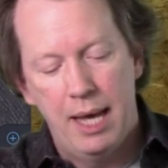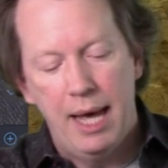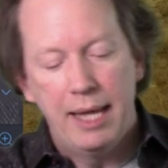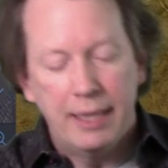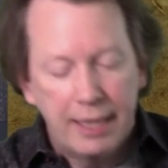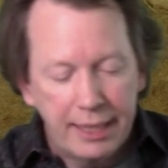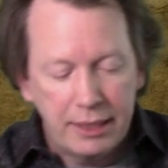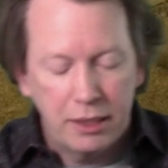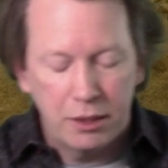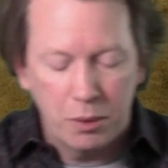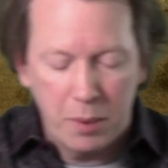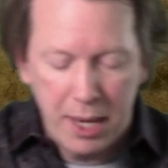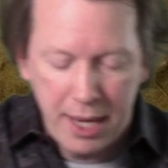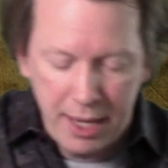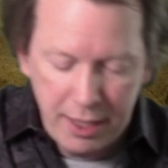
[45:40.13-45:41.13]
And this is the
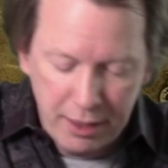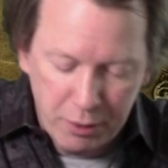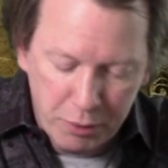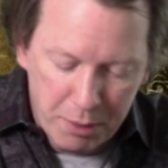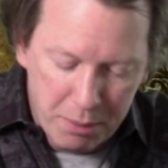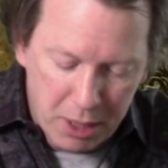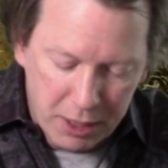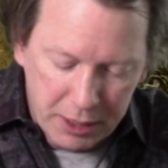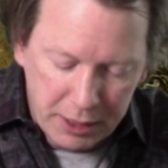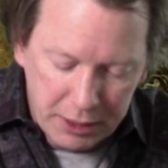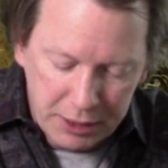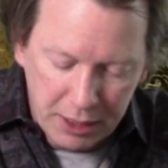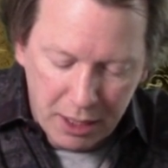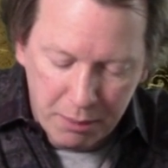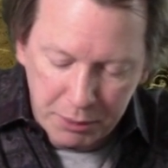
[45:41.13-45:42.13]
way that Riemannian
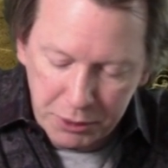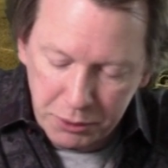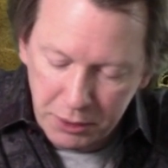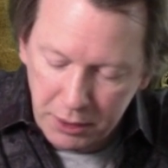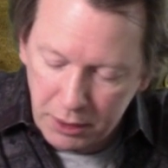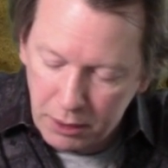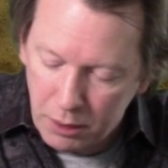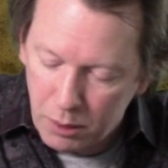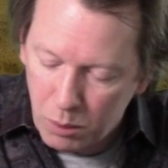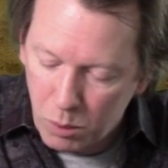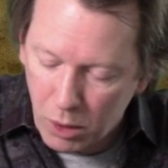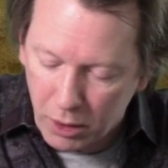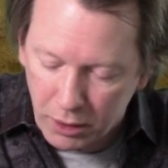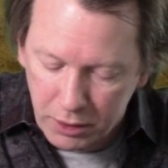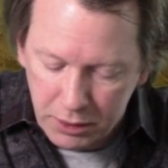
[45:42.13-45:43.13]
geometry
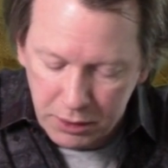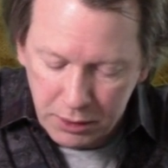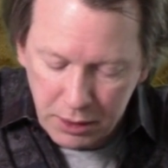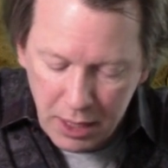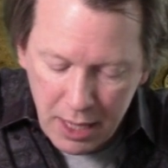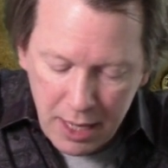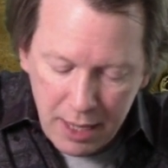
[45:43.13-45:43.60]
works.